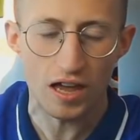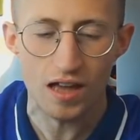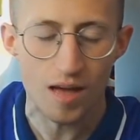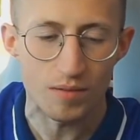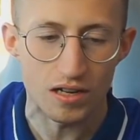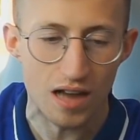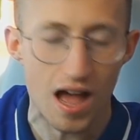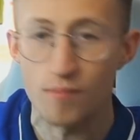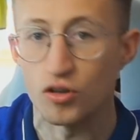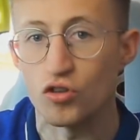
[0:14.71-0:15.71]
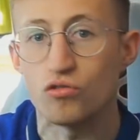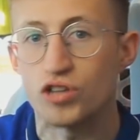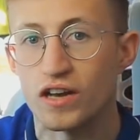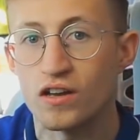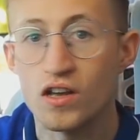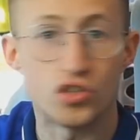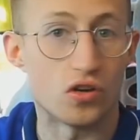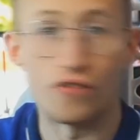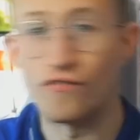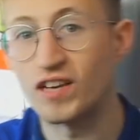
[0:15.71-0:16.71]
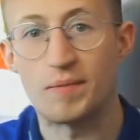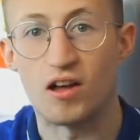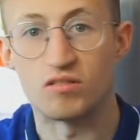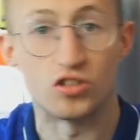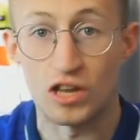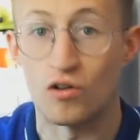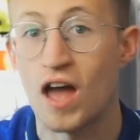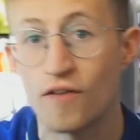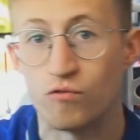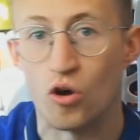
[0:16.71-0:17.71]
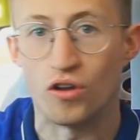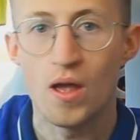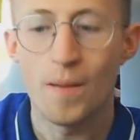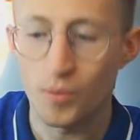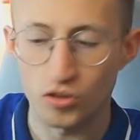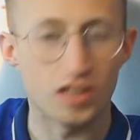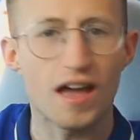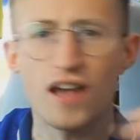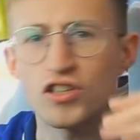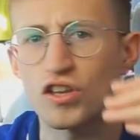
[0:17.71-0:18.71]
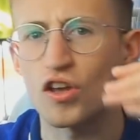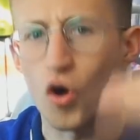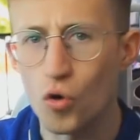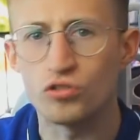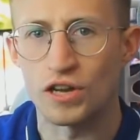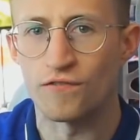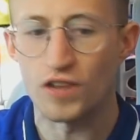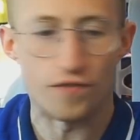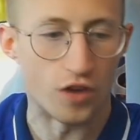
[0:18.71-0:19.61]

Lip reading: okay, I mean, I'm on a new gen, so I don't think about it because I don't have one. But the guys in the old gen